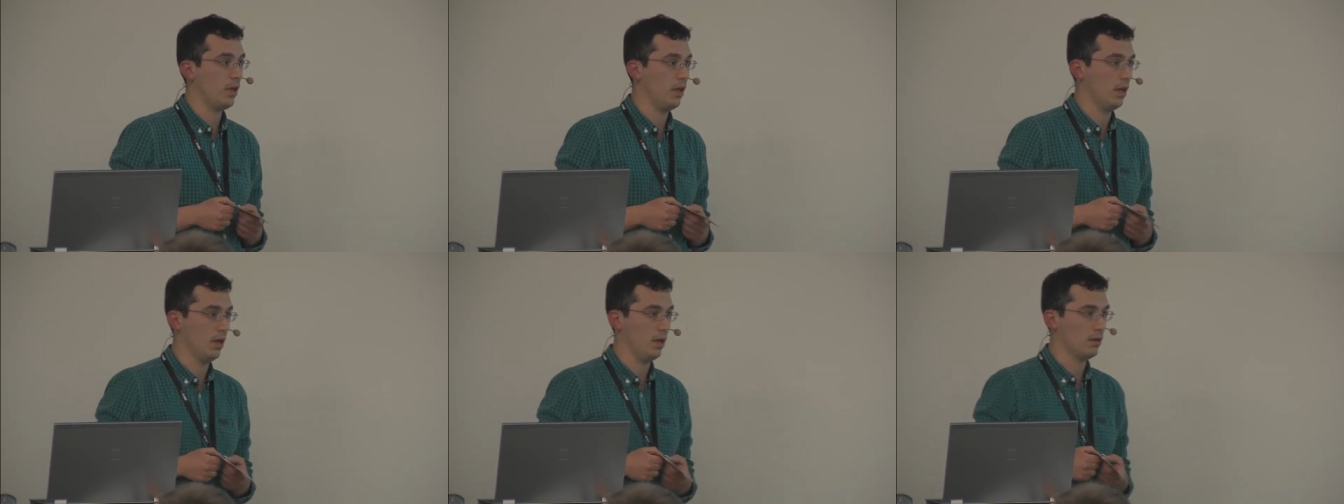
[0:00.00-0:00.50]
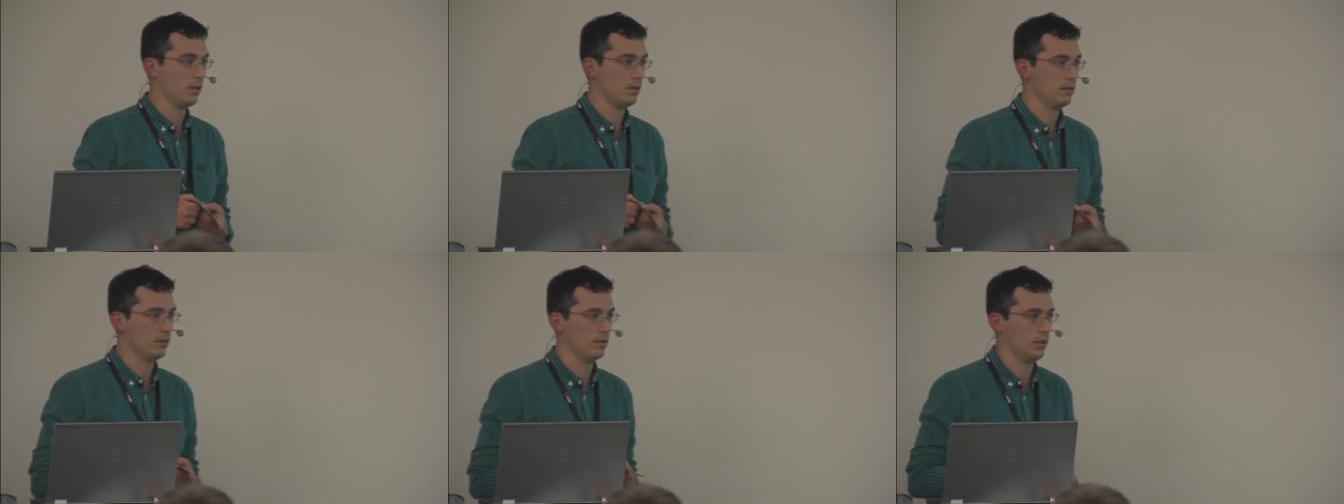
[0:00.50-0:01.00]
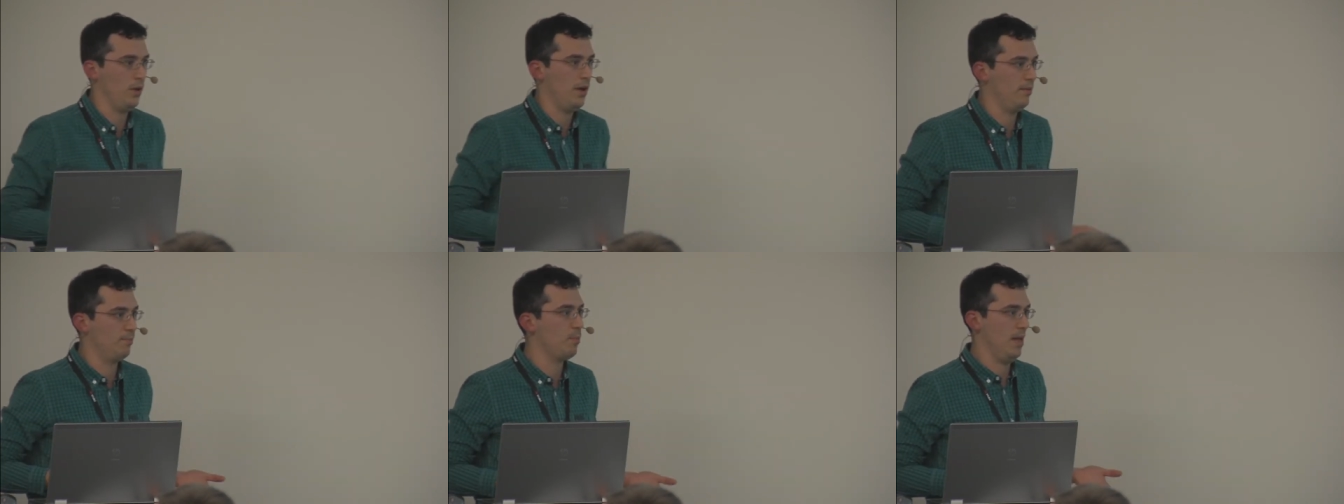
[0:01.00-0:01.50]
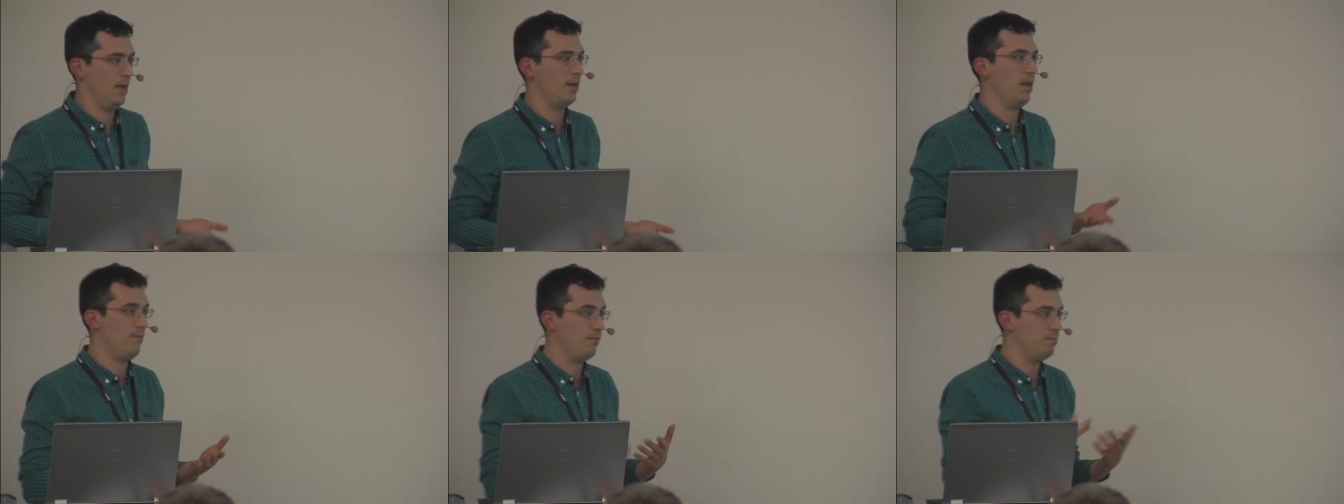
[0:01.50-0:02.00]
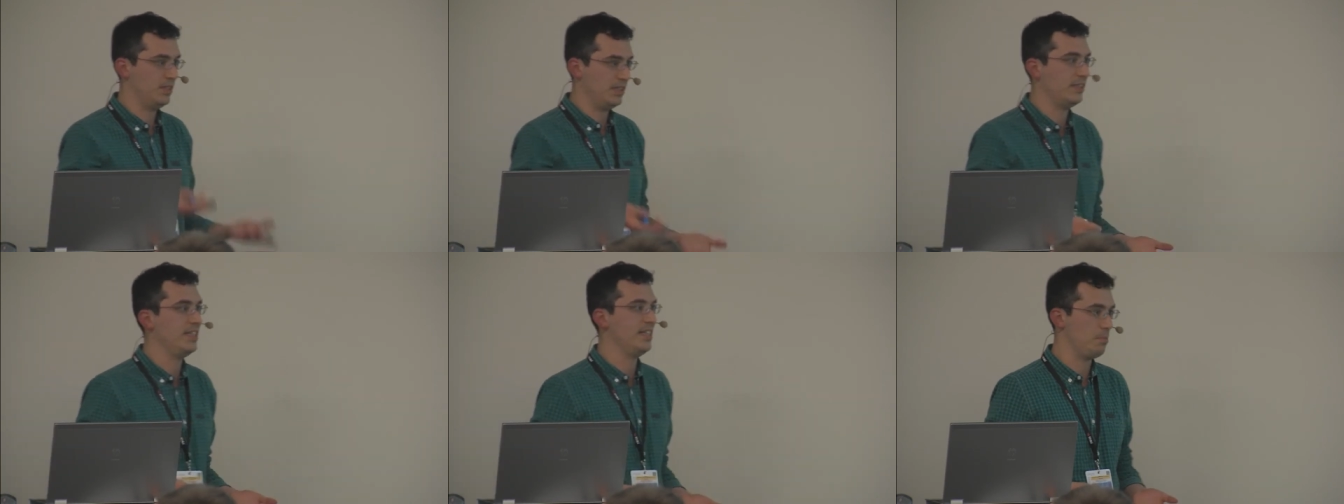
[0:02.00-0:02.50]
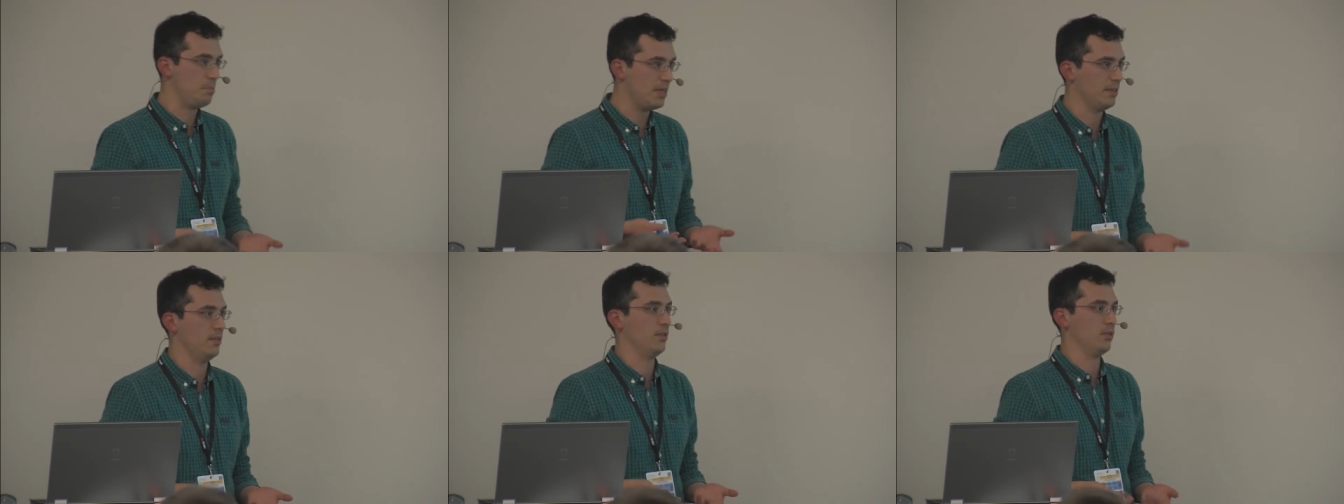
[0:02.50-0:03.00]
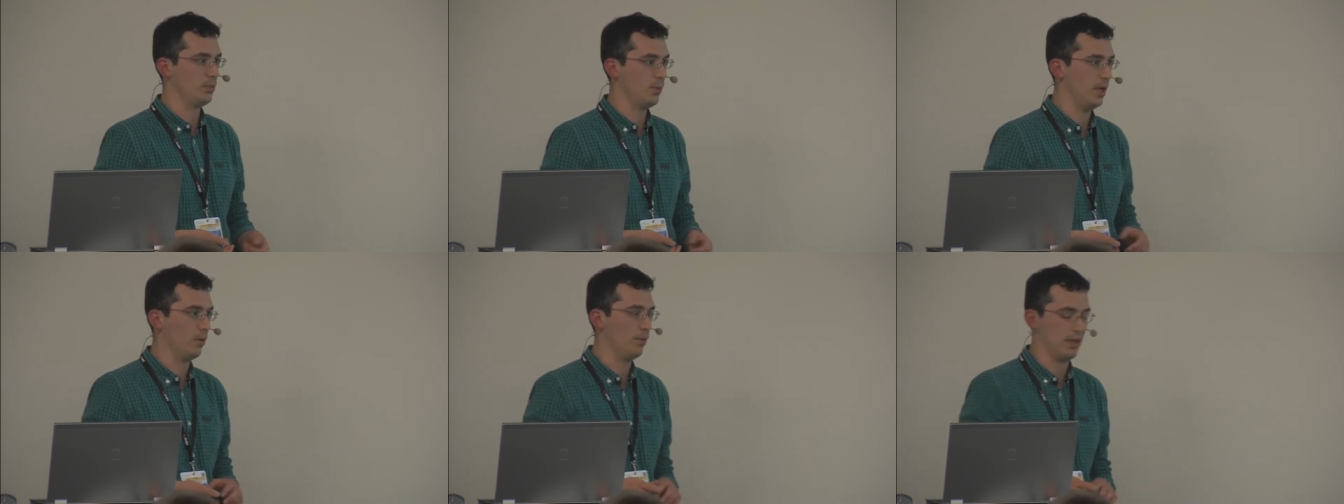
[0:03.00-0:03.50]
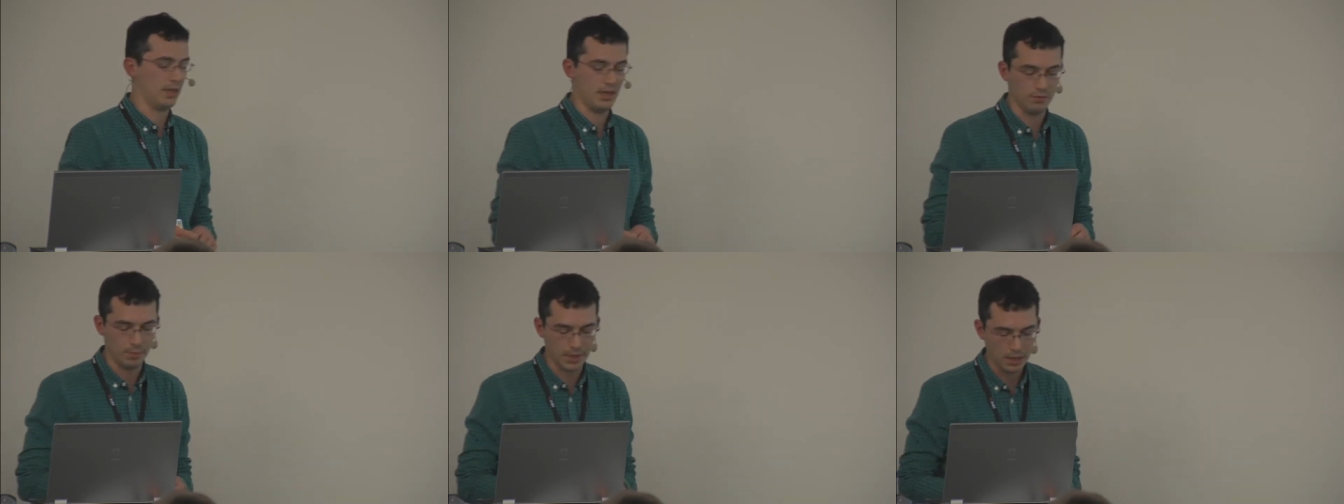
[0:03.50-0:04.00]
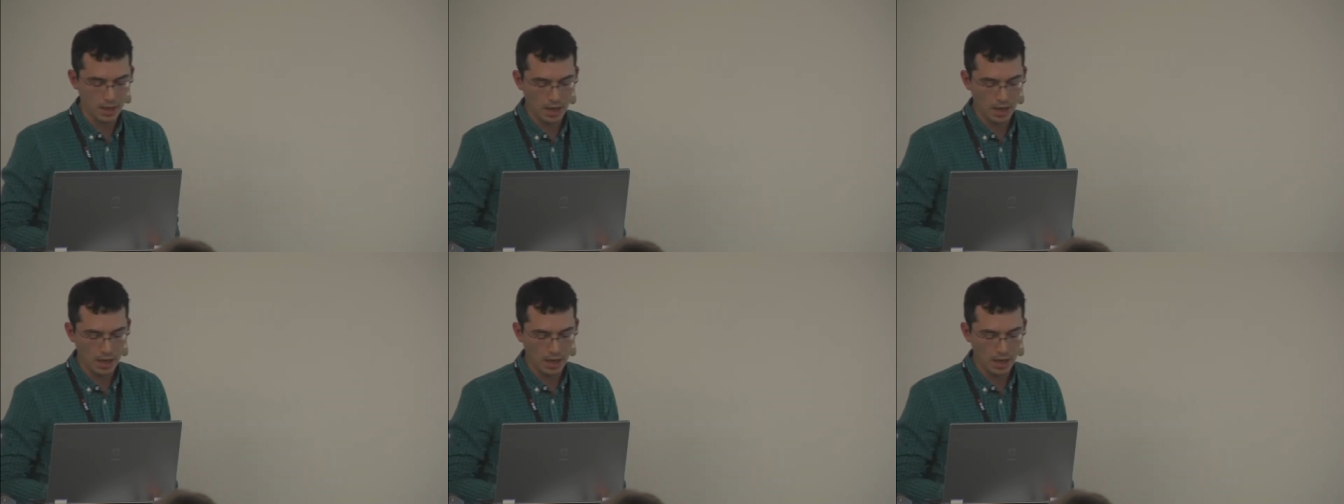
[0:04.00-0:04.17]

Uh, so um, and a senior minister as well within government.